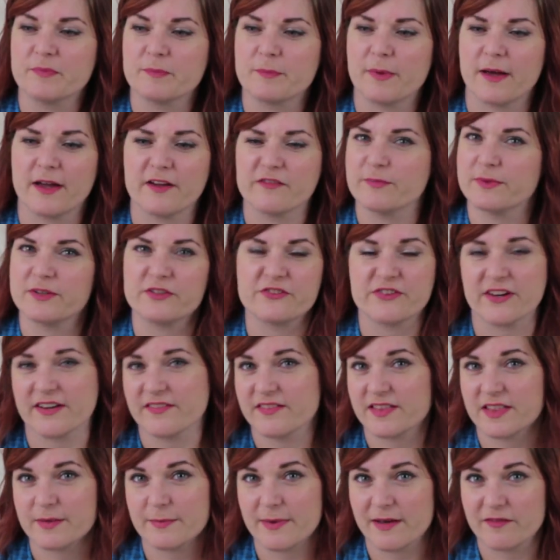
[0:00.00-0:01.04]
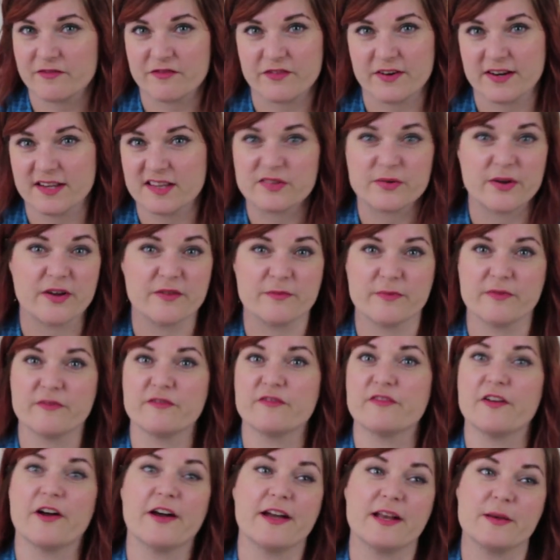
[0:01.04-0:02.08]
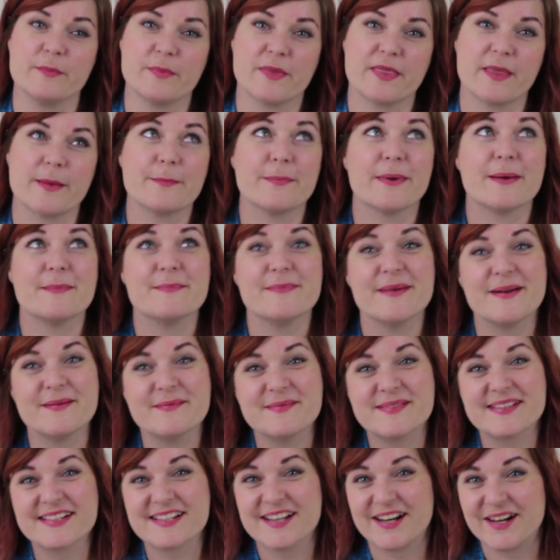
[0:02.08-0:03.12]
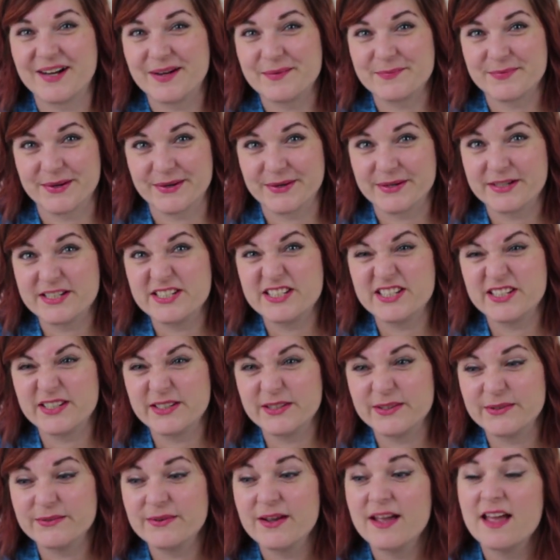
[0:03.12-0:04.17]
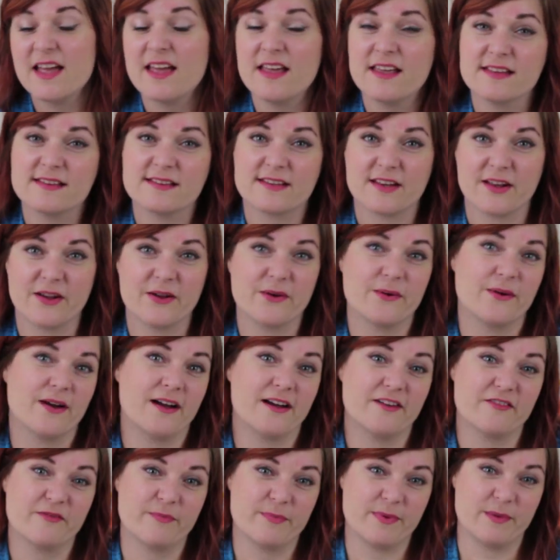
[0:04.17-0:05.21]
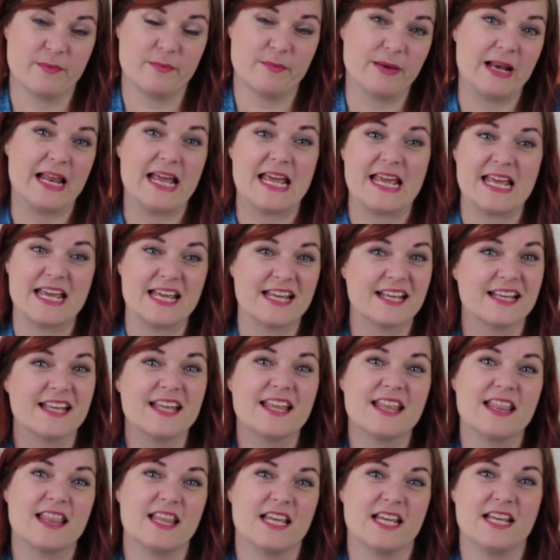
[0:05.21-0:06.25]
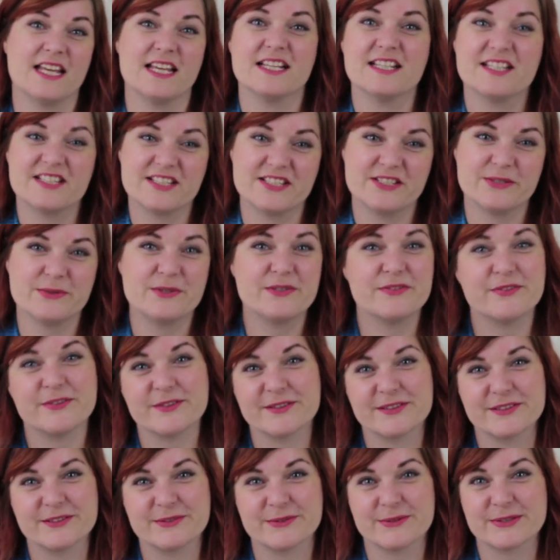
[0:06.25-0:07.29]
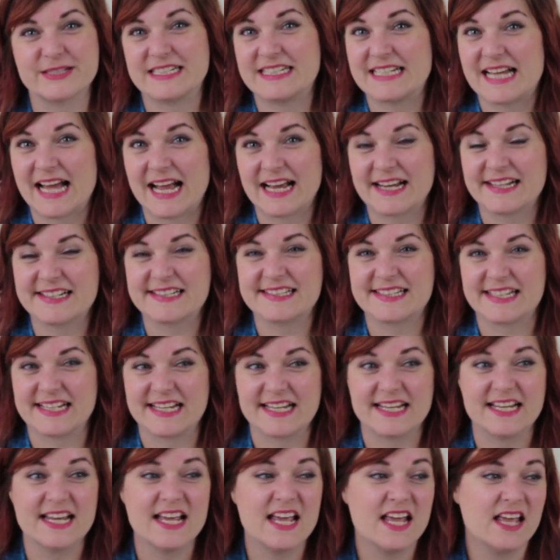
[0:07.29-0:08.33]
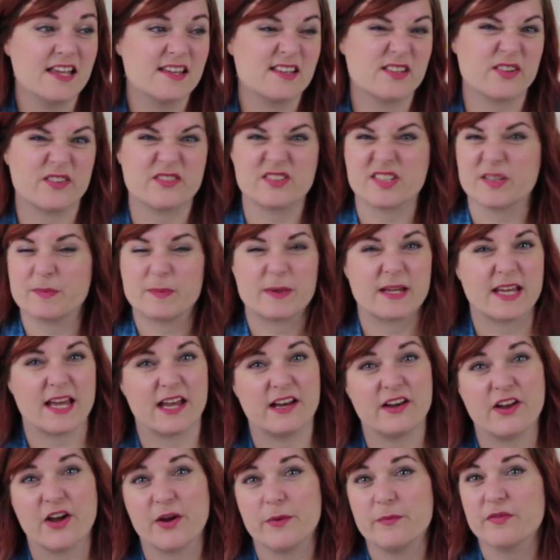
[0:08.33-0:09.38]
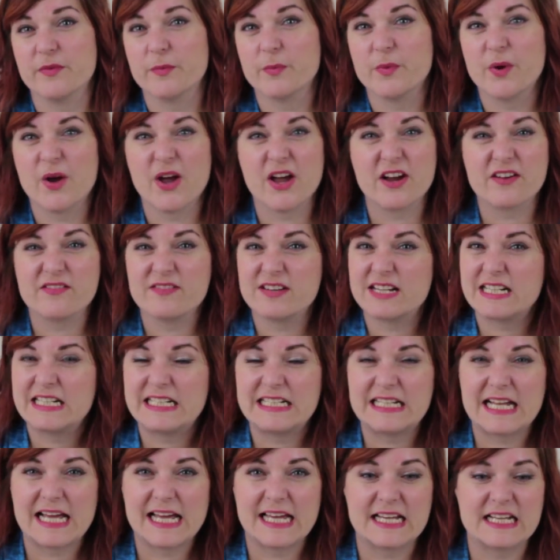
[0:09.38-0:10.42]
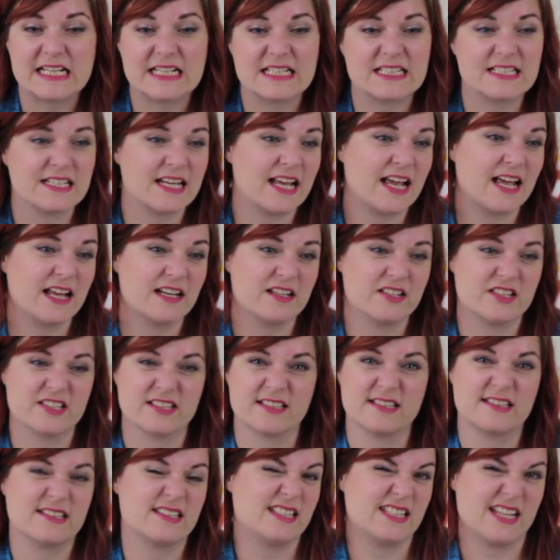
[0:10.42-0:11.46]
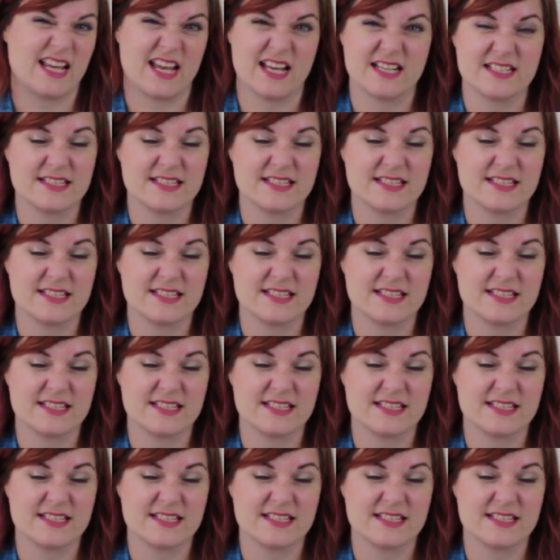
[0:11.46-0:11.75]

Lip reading: but I've been driving the man friend, so I've been fine. But then my mum's car broke too, so I've been playing the dutiful daughter taxi. So I've just been getting home from work really late and just